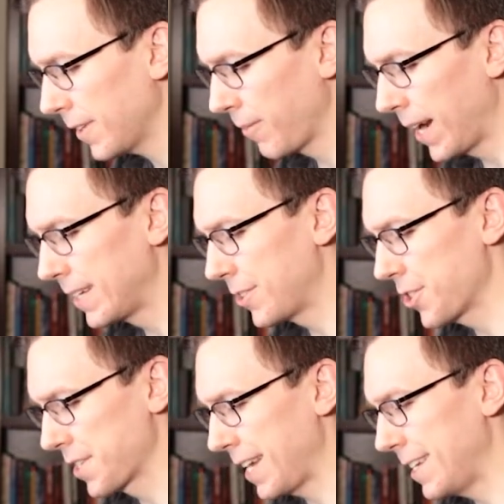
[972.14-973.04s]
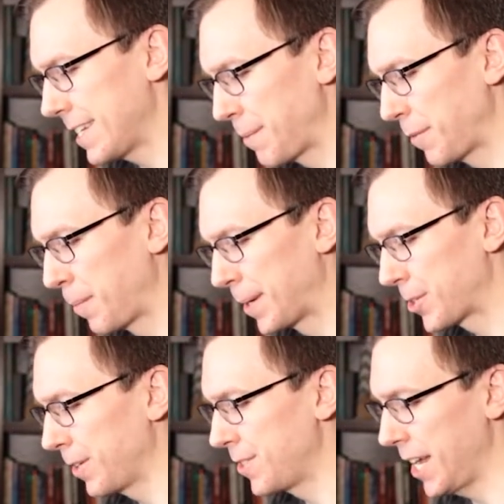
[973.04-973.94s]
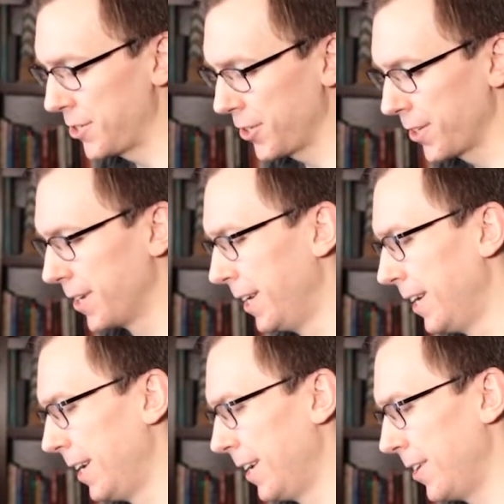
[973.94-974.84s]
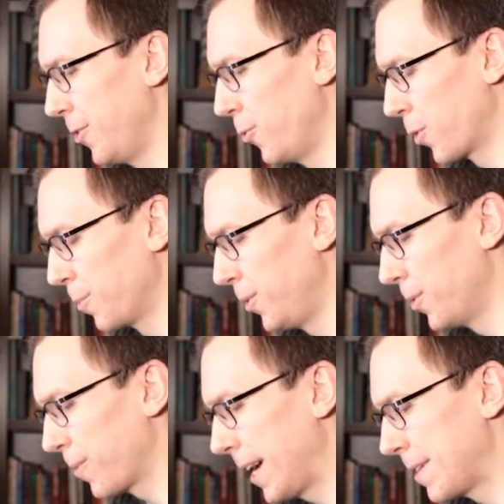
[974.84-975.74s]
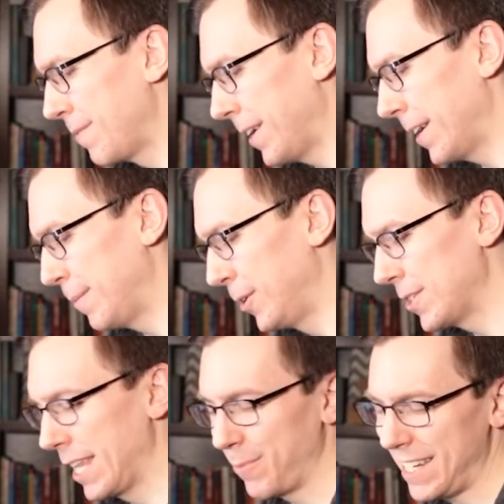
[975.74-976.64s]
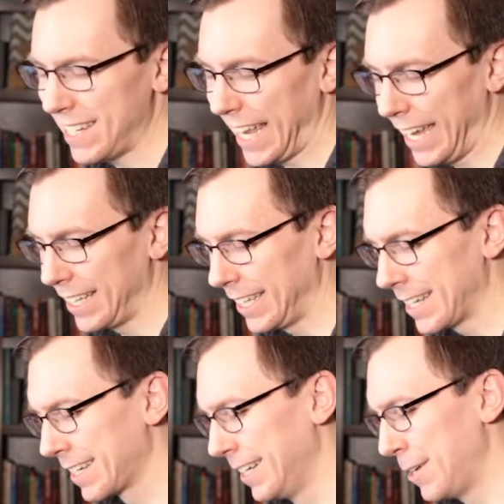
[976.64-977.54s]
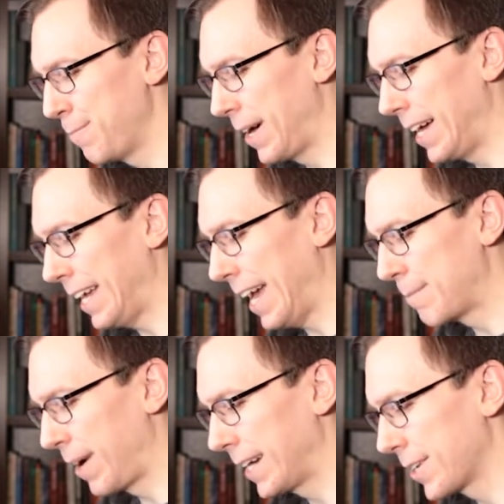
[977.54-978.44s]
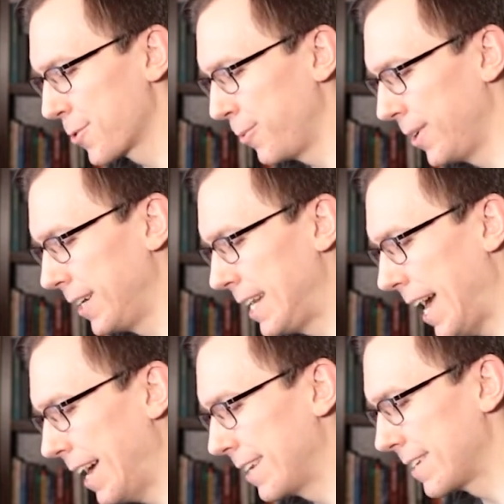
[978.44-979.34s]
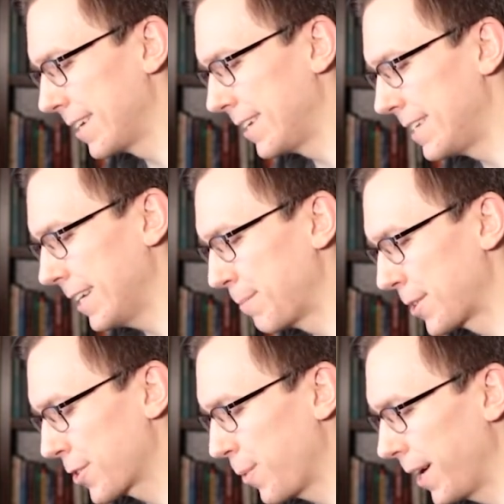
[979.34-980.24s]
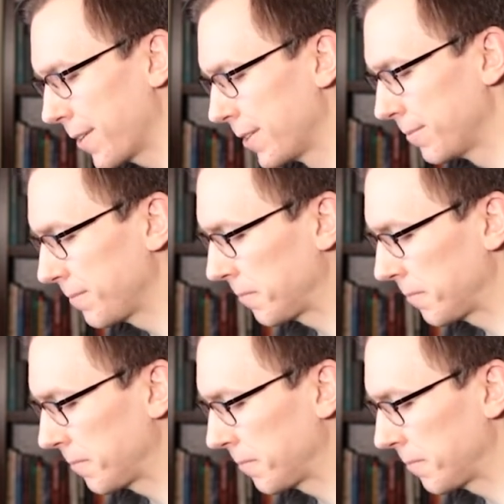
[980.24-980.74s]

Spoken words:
Right? It's just a sum of a bunch of centered normal random variables, and then we scale it by n minus 1 and sigma squared.